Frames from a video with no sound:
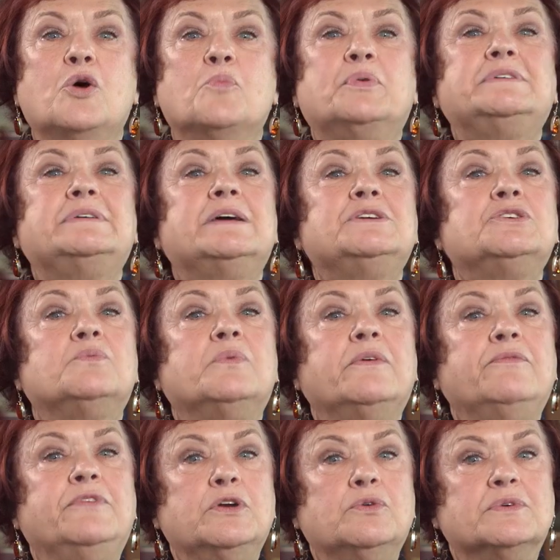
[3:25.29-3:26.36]
Potential
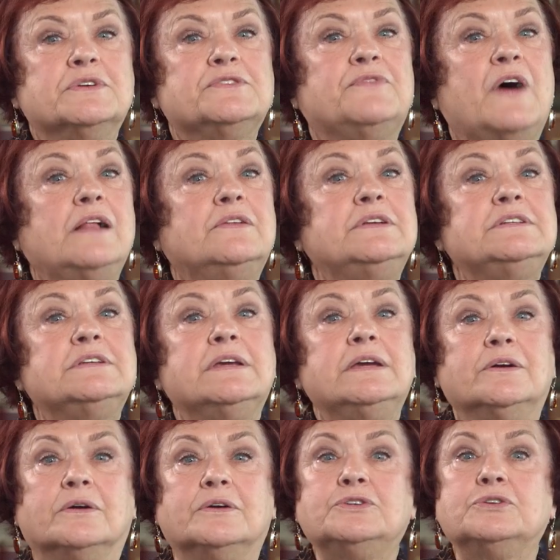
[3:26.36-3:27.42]
reviewers
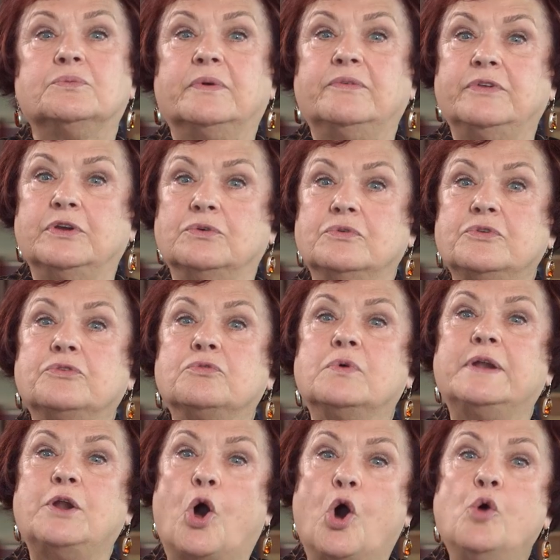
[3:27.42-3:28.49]
volunteer to review through
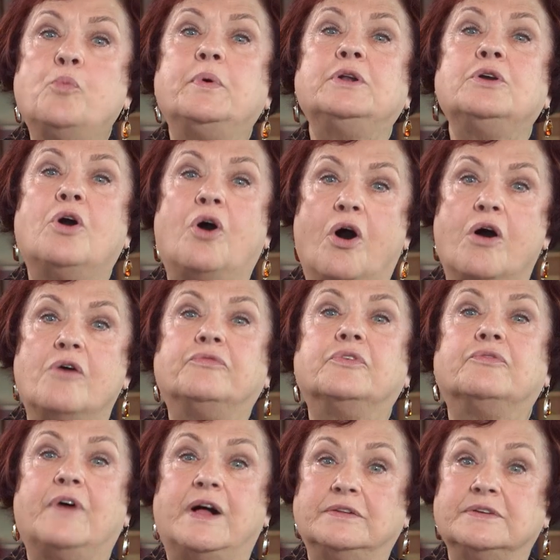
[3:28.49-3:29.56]
an open call for
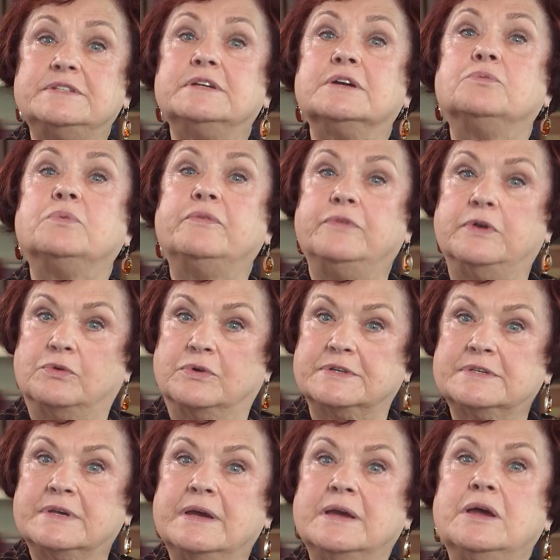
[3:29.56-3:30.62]
volunteer
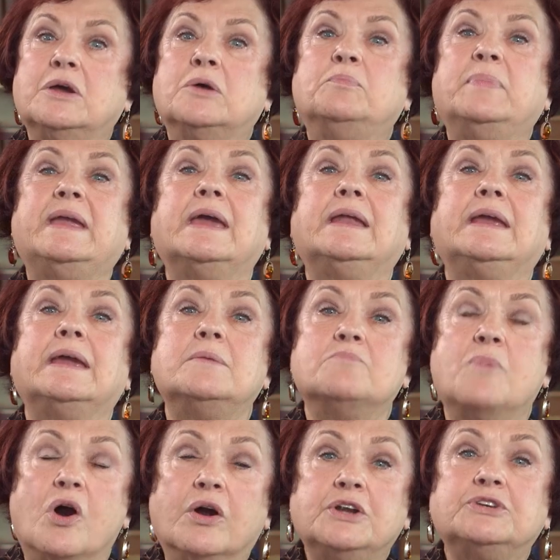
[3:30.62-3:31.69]
reviewers beginning in
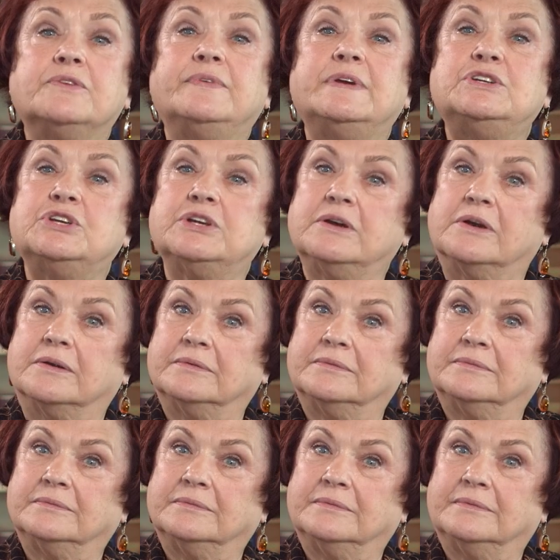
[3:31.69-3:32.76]
March of each year.
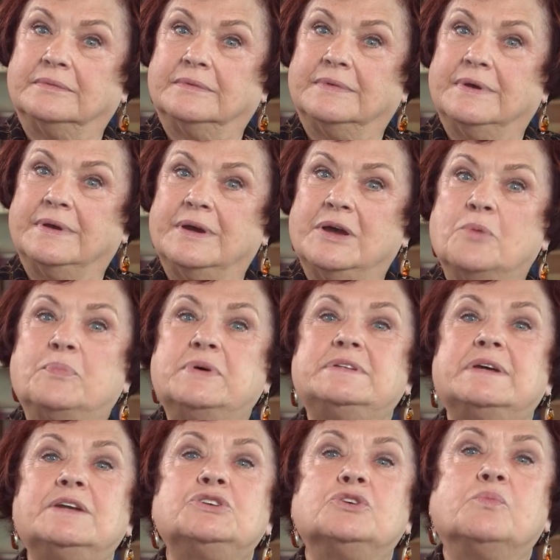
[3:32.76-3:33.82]

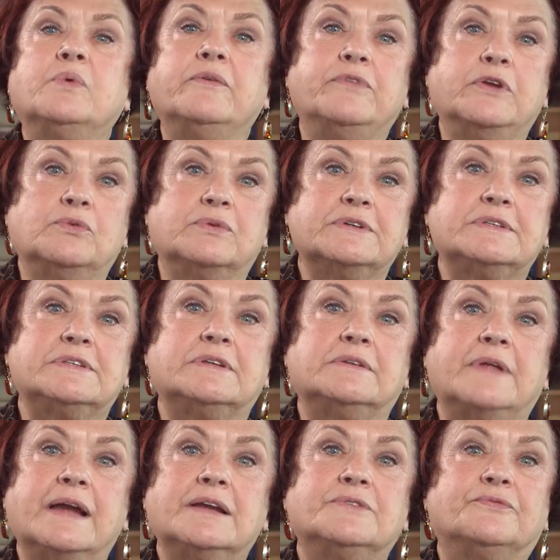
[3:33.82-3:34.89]
Potential reviewers
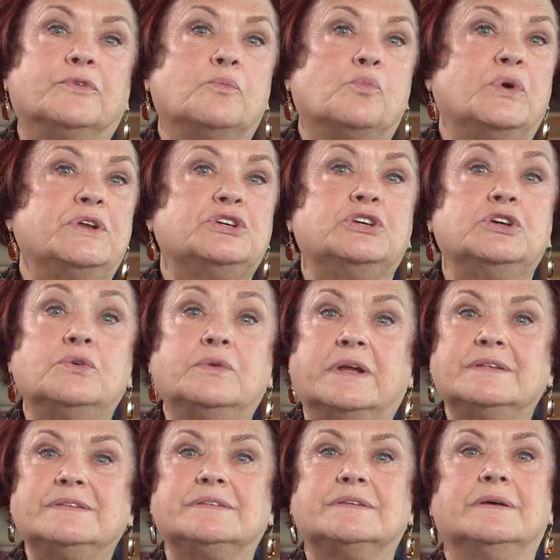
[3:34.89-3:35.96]
select from which
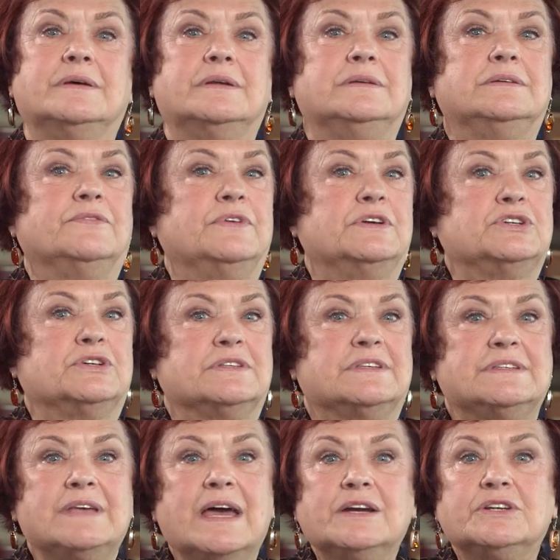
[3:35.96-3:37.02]
units, division
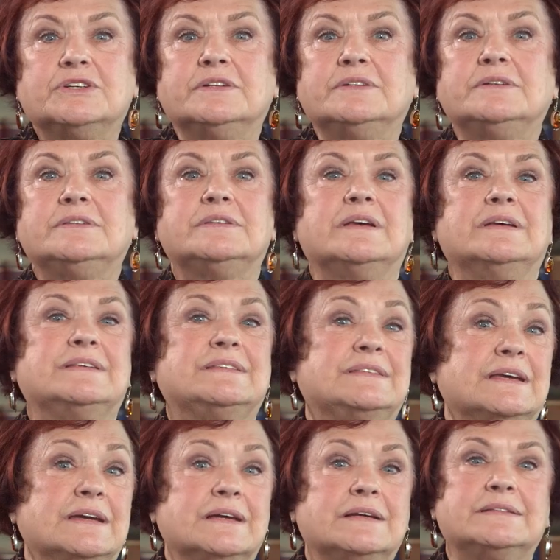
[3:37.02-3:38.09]
sections,
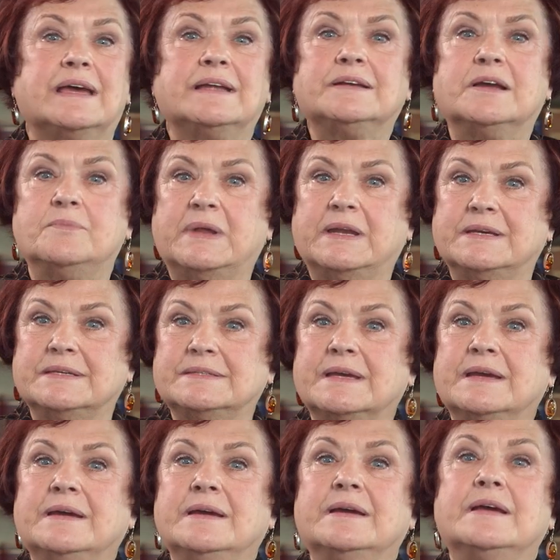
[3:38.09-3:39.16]
SIGs, and committees
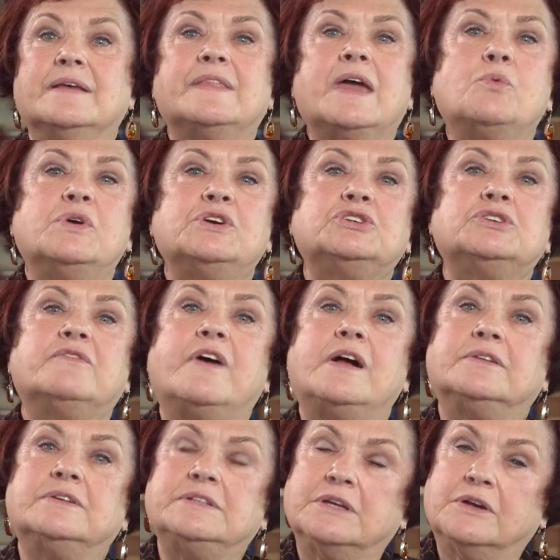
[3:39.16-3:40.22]
they wish to
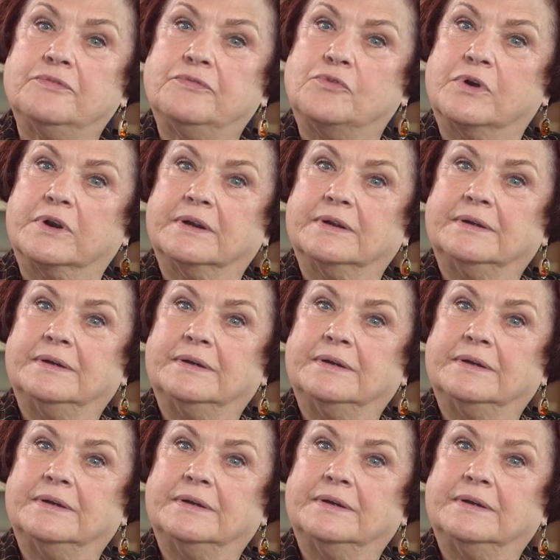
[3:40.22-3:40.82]
volunteer for,